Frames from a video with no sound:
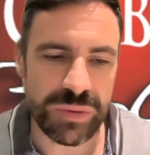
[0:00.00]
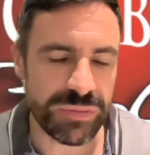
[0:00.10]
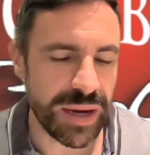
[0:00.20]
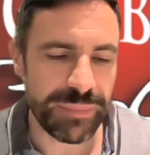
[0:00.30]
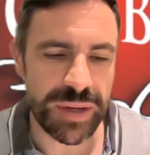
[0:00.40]
we've
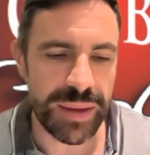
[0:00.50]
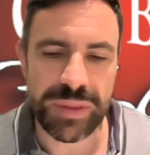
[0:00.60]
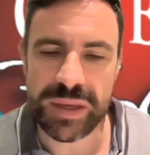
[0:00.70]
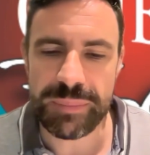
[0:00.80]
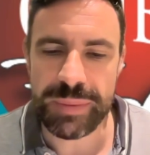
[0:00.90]
ramped up
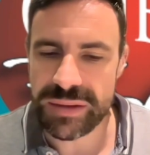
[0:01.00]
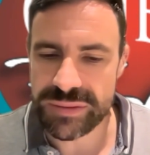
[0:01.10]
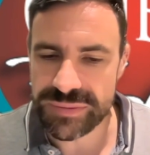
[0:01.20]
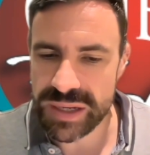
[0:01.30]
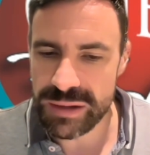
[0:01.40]
the amount
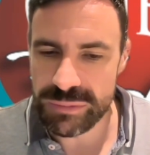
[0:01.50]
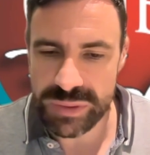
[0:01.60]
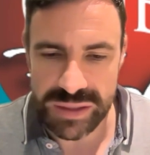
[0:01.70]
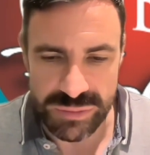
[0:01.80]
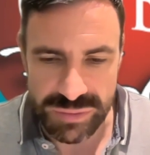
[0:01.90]
of
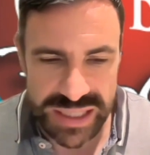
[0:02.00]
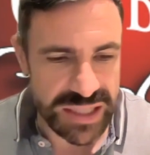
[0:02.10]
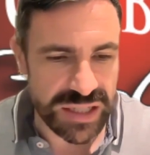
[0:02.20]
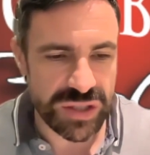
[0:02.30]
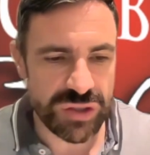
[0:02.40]
the
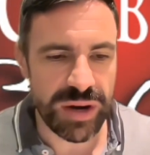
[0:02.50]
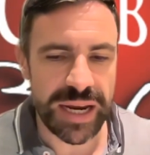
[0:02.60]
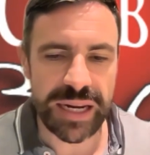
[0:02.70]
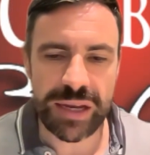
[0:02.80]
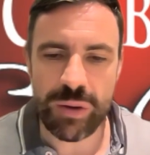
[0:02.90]
resistance
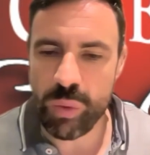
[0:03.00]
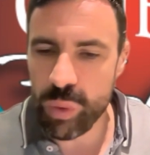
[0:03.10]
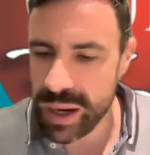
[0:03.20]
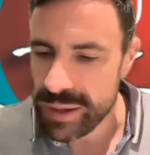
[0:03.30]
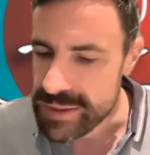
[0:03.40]
training
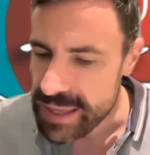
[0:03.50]
or